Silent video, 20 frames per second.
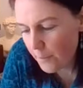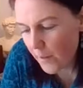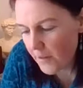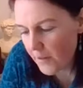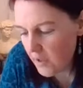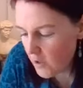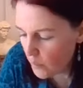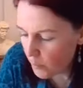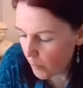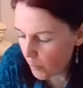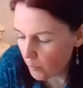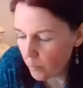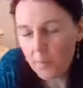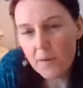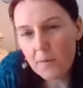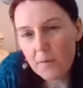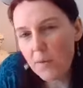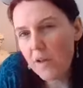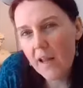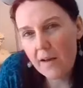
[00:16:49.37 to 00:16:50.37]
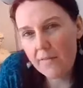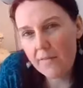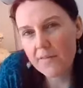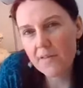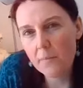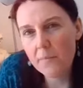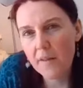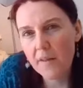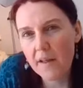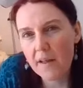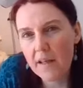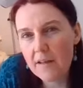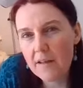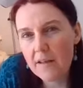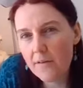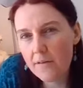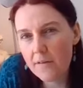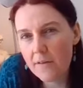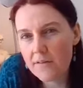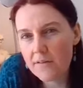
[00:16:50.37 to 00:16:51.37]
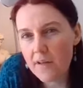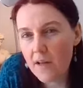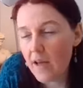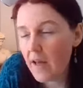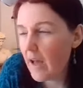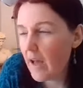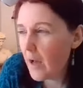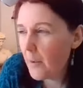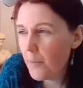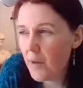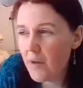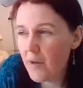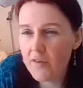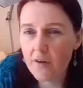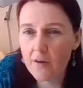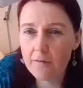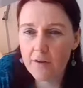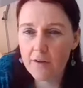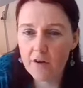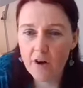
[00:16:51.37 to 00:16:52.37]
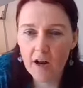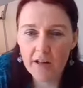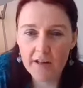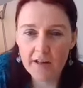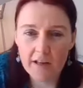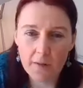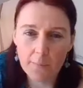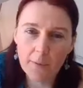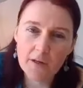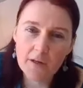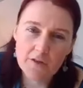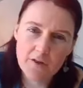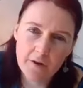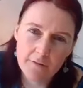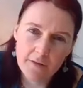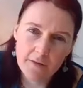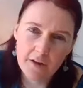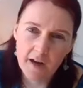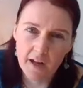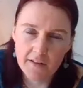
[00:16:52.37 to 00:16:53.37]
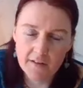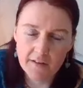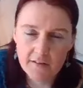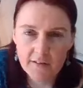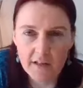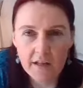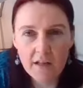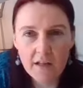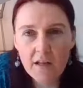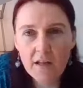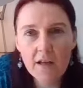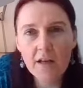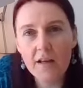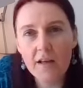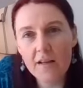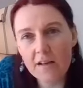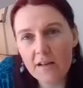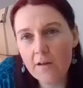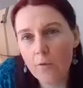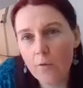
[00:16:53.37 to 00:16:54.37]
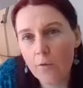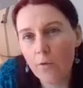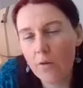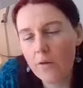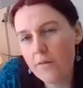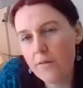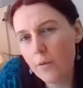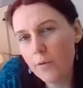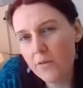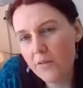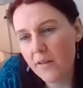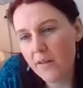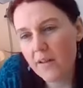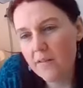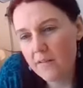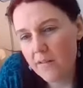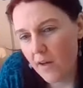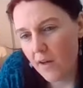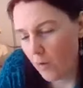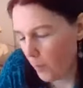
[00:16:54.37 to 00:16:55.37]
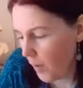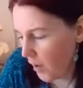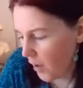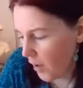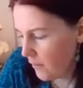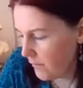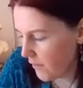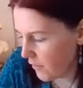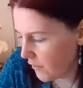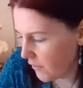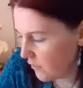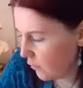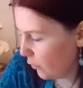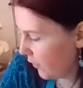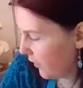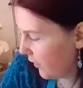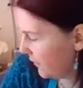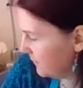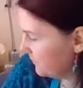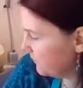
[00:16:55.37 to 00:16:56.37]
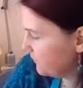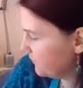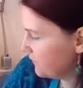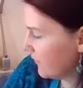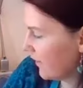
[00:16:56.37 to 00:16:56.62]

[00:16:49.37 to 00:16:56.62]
But you probably will have something, even if it's a picture of your granny, a picture of your auntie. You know, those things tell part of your story.